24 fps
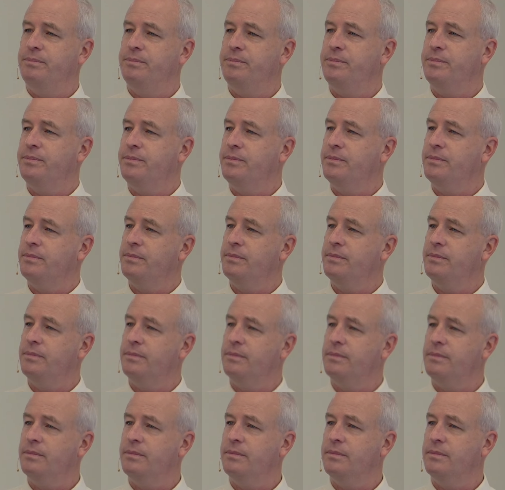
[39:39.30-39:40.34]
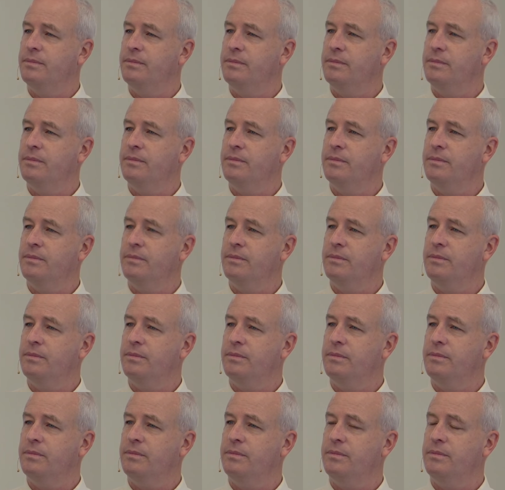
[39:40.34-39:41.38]

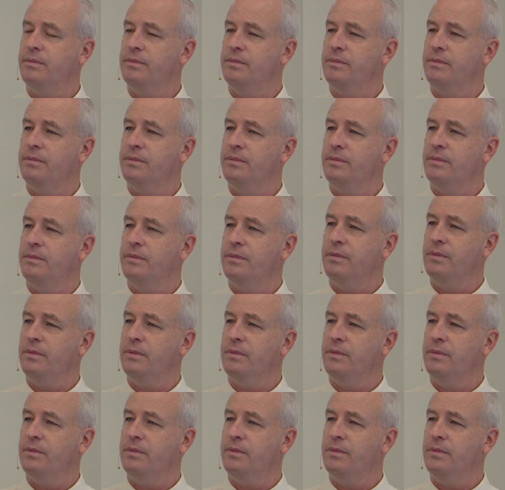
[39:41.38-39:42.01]
Nobody speaks.